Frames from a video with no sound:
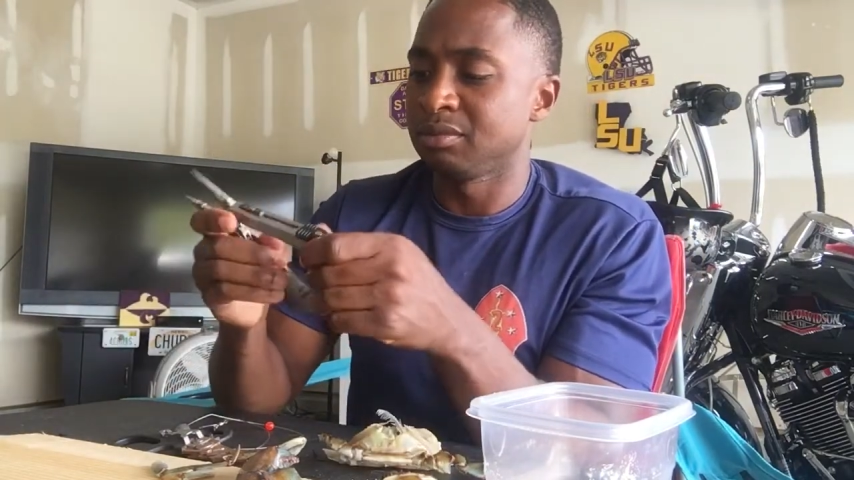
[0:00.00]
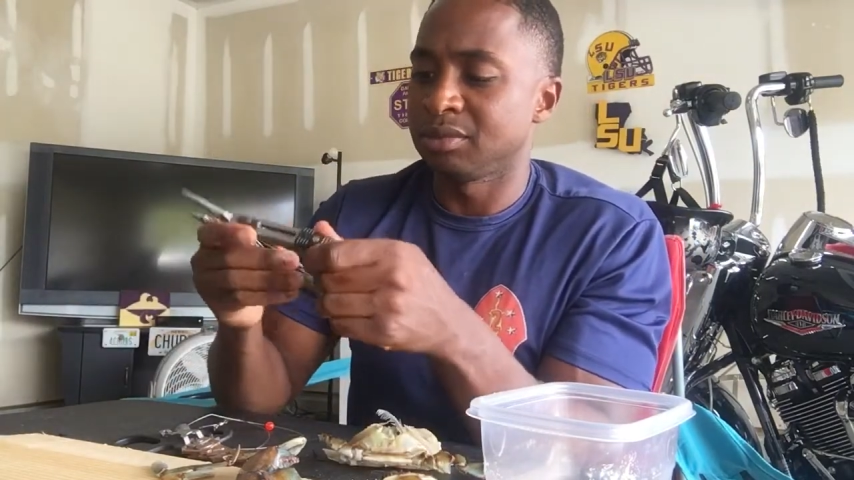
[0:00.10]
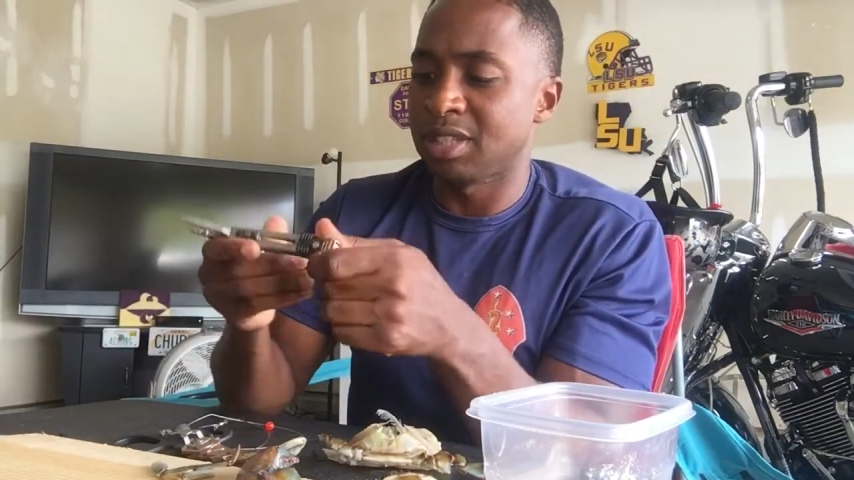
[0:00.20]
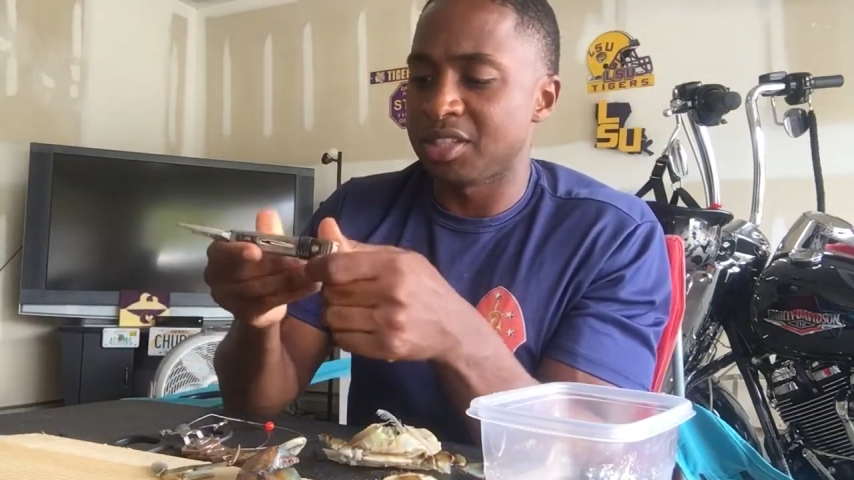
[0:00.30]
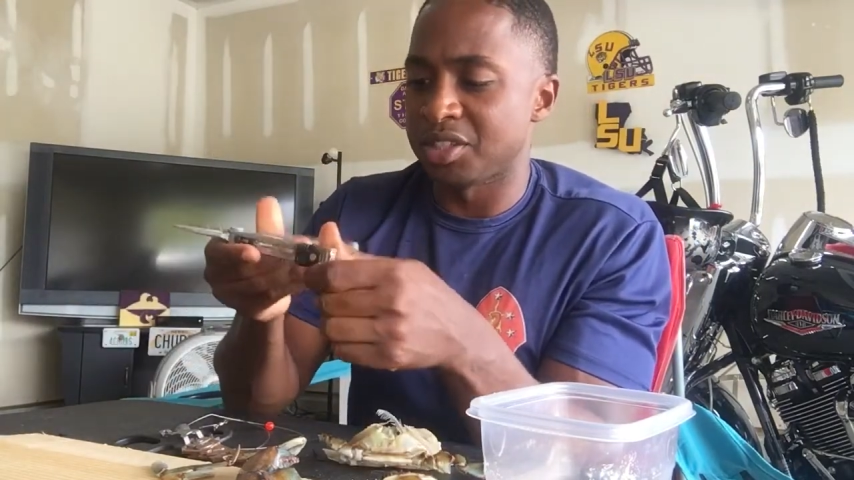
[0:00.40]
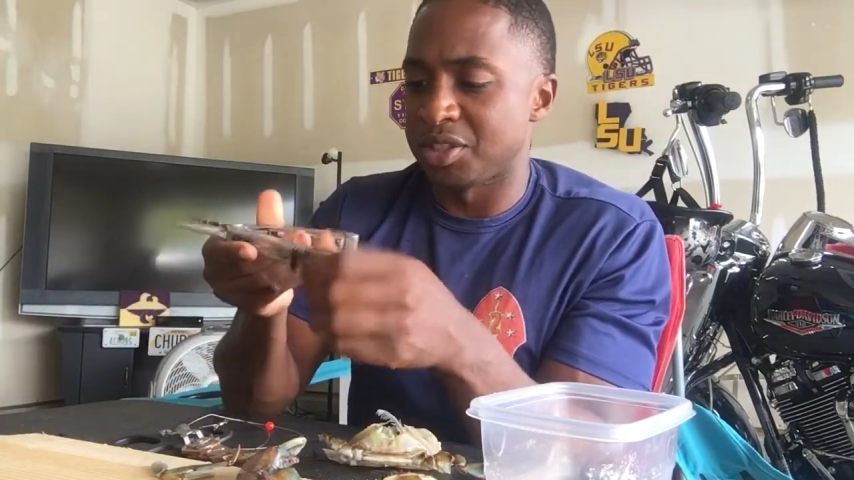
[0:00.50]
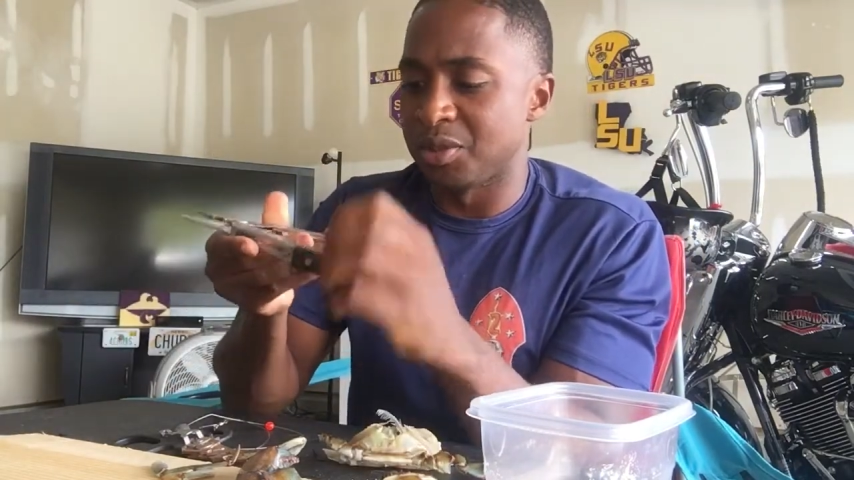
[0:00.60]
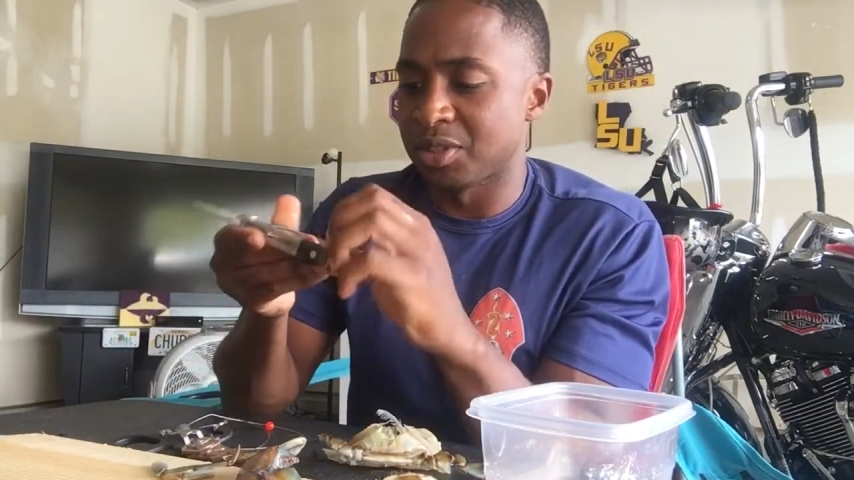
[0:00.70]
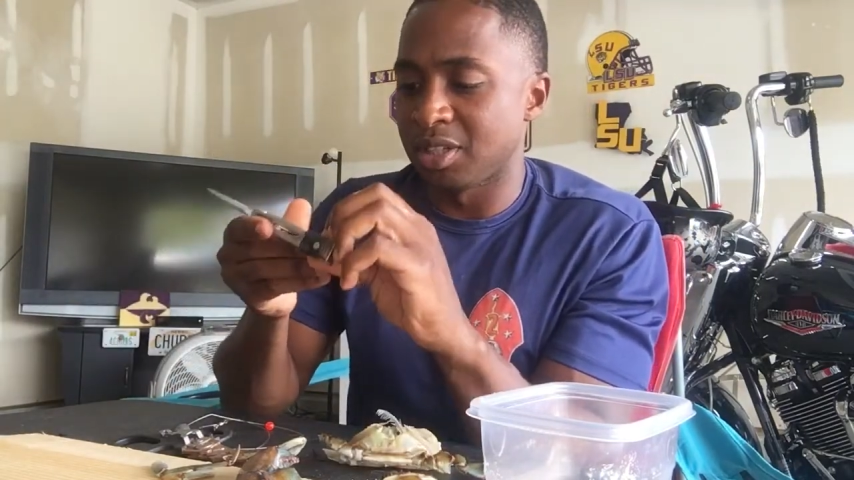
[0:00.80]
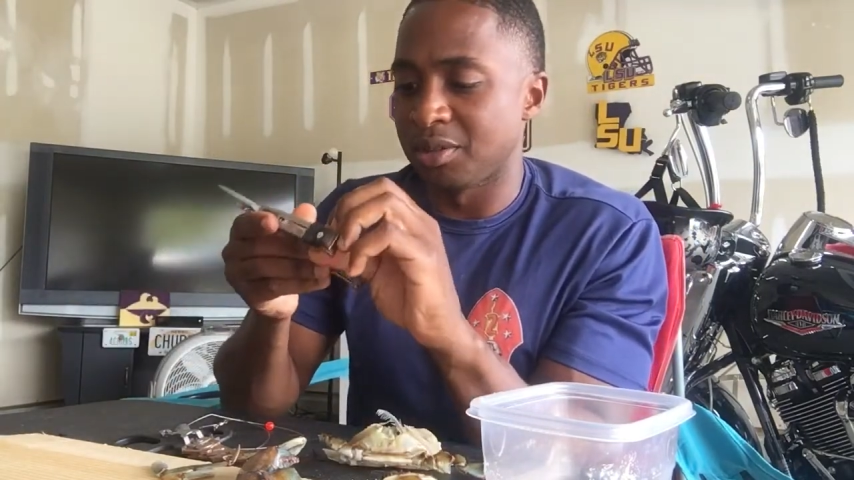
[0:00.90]
and I just
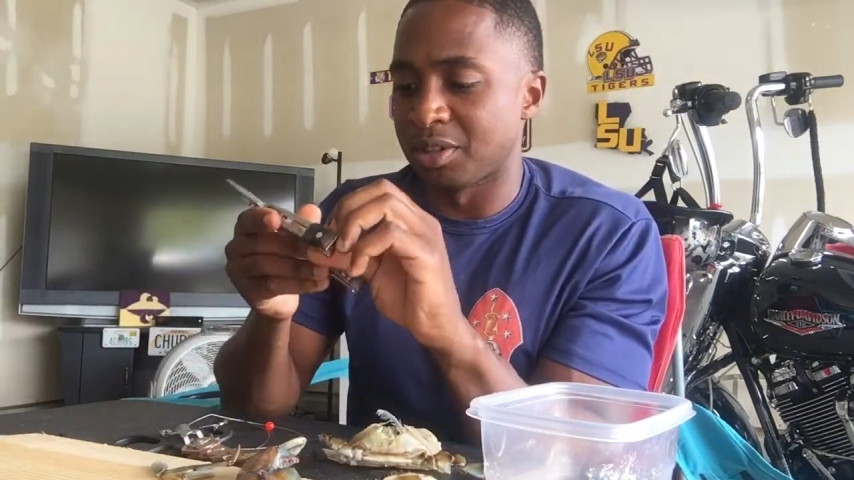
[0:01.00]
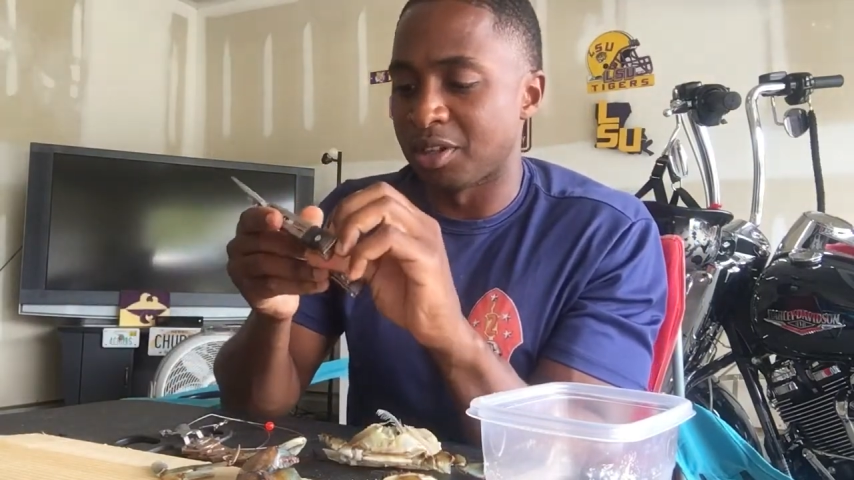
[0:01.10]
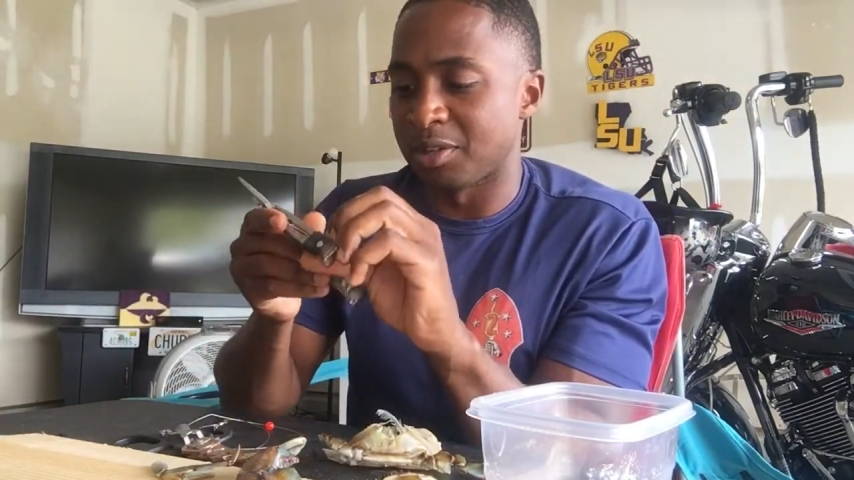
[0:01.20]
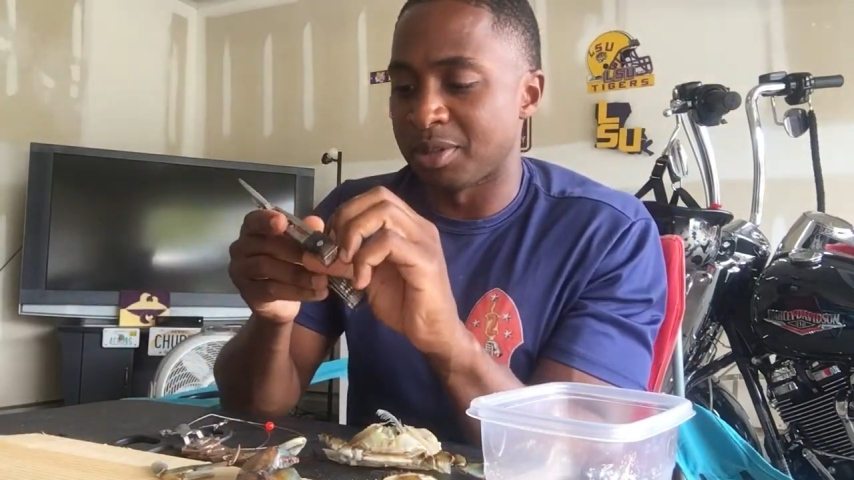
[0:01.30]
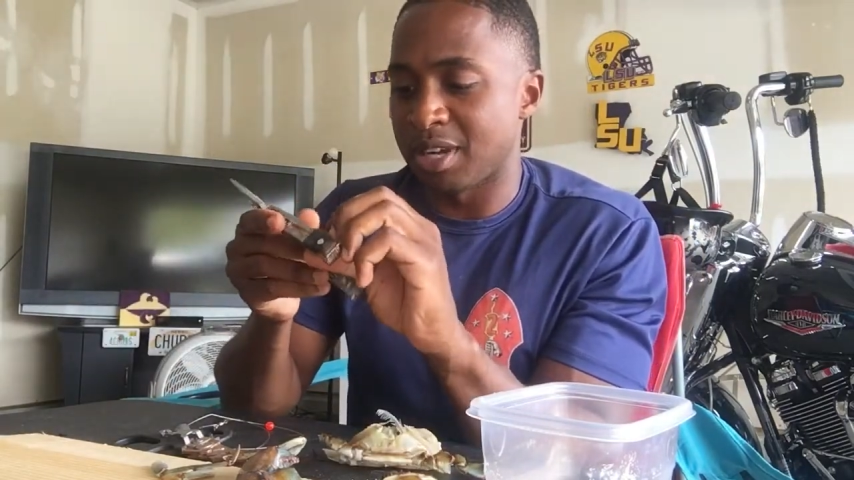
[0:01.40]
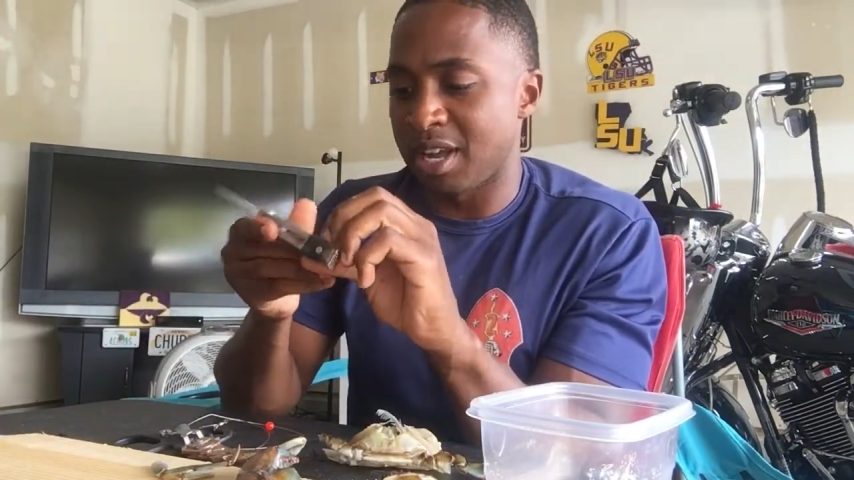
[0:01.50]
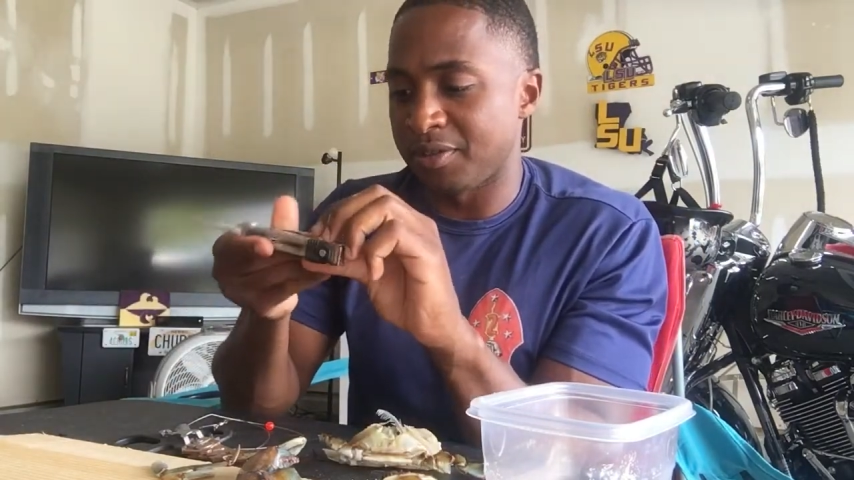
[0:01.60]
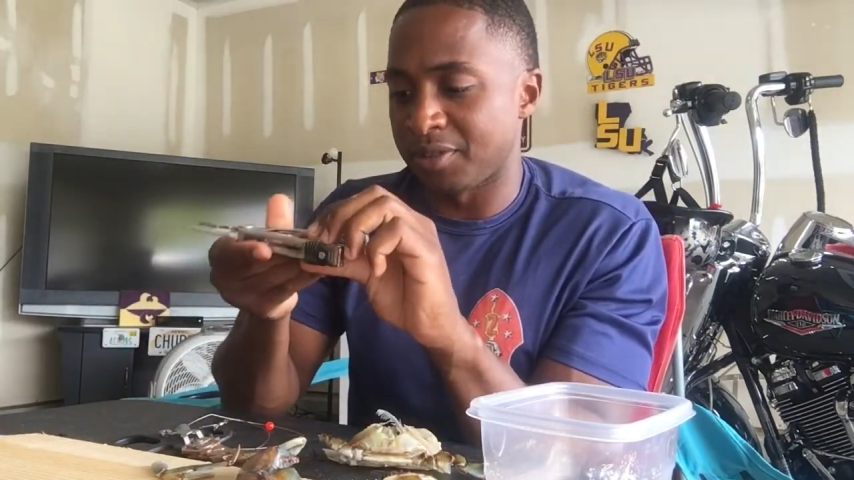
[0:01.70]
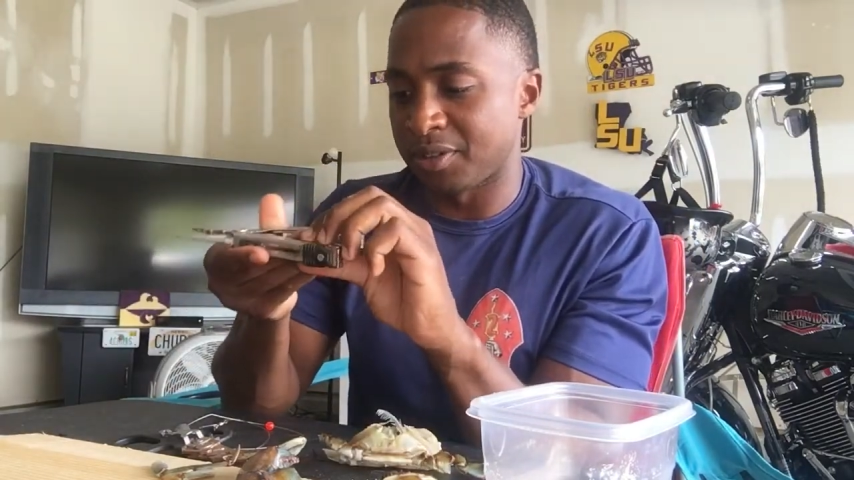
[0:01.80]
use a little Gerber knife